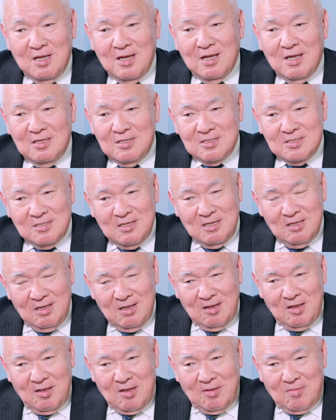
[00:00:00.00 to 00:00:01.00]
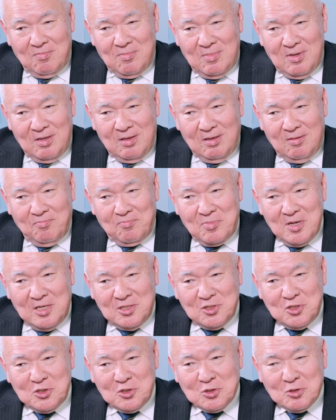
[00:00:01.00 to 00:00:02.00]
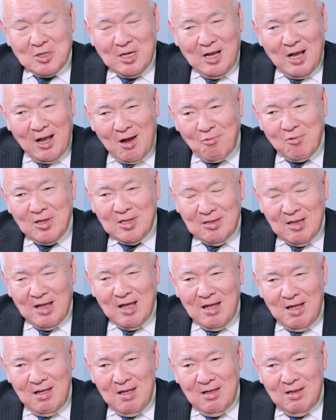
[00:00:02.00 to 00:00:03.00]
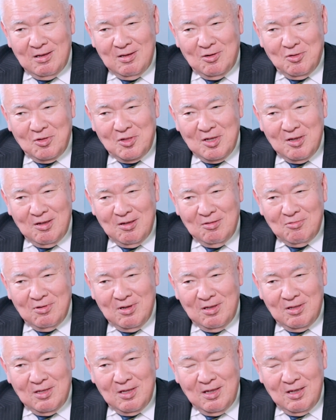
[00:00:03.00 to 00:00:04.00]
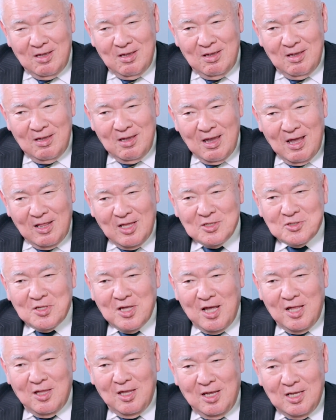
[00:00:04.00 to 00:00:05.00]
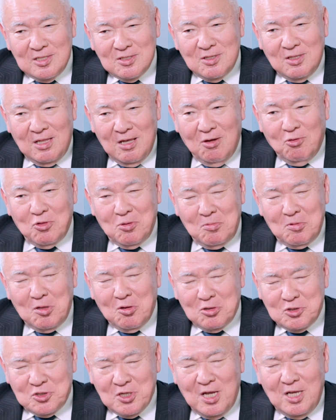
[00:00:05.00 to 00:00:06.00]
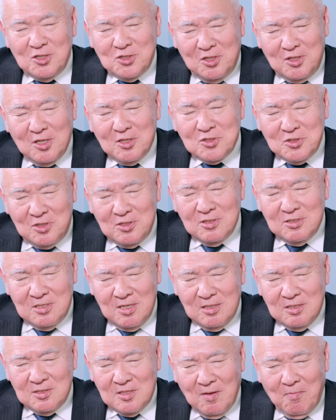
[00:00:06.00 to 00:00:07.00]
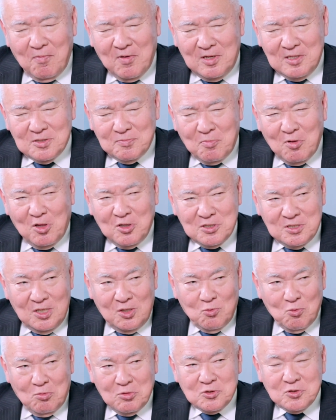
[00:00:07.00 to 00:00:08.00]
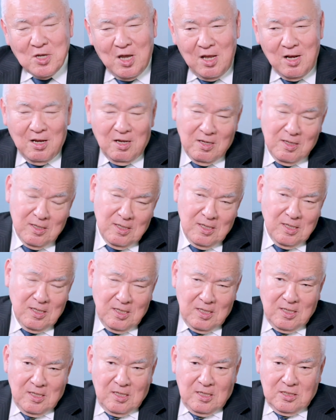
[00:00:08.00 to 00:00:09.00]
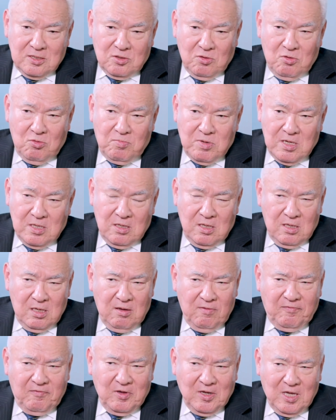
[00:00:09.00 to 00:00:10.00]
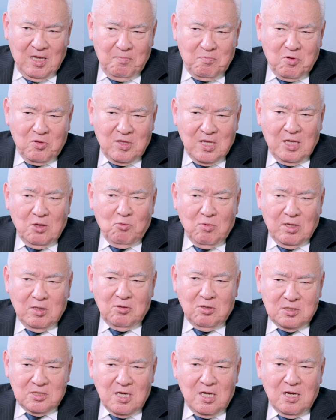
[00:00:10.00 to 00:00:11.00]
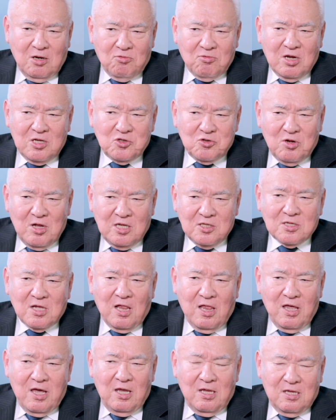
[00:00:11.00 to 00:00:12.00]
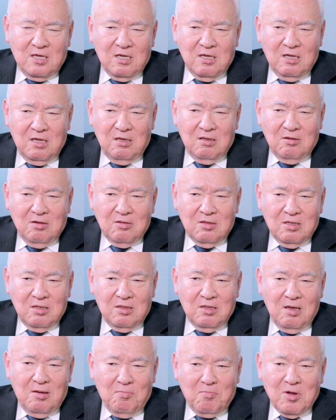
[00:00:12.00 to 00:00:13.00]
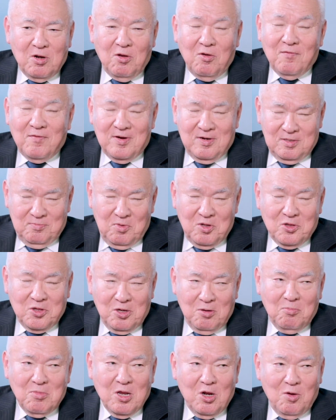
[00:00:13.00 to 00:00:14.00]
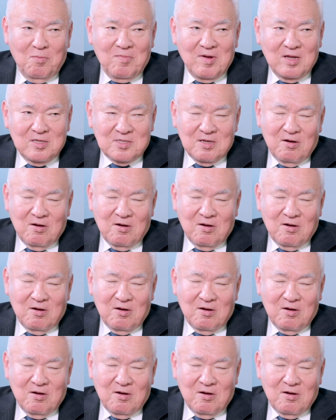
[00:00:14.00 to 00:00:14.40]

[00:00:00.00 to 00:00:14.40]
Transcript: And Beijing's current, the understanding is there would be no change in the Japanese policy toward China. So, but if we keep on that one, China gradually escalate, their maneuvers, military maneuvers